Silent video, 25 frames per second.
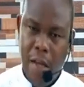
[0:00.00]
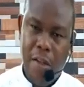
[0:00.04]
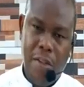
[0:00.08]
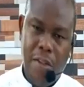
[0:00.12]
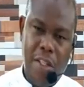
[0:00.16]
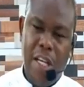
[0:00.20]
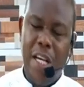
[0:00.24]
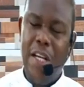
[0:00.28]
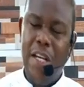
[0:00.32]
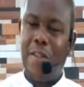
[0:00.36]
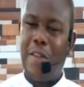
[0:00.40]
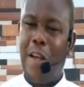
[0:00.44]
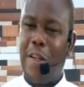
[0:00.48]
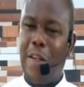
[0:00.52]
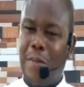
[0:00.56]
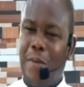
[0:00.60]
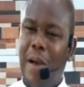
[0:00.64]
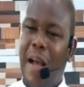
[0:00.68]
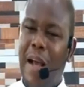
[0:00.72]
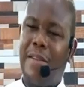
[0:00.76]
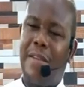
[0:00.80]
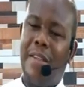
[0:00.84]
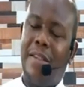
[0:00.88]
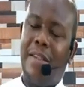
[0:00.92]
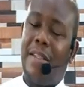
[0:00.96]
Jesus
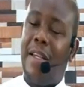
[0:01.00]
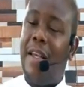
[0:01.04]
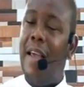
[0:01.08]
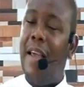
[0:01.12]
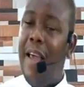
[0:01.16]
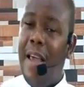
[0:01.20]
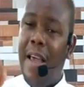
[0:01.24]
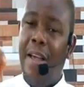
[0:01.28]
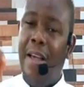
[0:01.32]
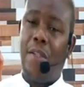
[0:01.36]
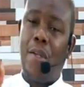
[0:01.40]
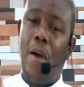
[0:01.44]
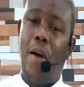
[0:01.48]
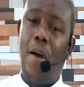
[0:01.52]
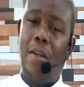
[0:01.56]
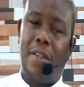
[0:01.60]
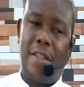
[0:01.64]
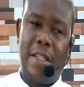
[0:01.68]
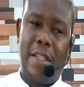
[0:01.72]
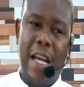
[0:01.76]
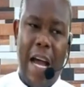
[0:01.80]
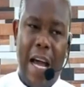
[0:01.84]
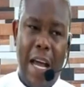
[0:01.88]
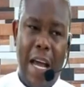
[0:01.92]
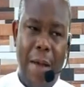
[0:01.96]
Christ says in his own
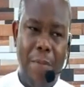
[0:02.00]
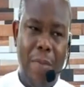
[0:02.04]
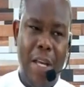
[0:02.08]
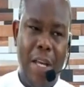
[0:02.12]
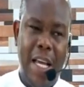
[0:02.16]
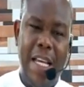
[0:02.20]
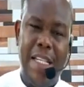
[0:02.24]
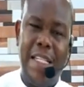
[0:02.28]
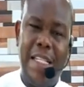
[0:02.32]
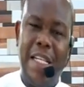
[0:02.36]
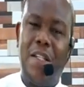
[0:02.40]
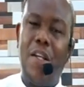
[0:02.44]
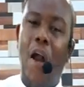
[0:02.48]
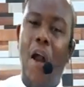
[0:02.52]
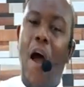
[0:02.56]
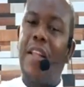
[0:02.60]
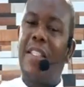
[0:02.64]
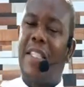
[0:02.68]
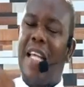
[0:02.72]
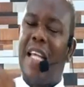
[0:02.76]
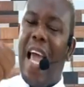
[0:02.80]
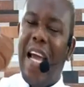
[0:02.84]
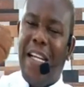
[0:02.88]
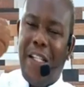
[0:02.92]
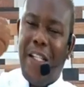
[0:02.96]
time, he did
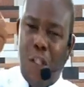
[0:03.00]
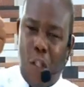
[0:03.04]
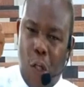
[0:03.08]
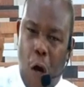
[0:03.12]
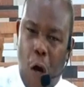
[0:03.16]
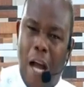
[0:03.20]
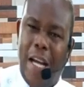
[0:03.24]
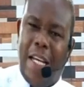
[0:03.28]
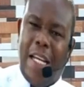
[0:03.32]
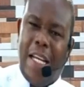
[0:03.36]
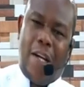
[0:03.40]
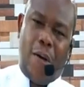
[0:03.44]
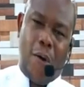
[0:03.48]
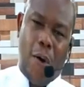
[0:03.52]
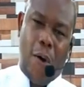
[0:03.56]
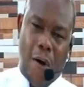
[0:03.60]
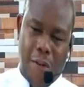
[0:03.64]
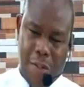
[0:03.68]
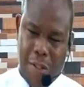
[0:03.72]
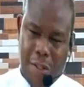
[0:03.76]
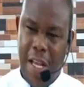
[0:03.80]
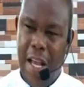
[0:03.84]
not enjoy the cross.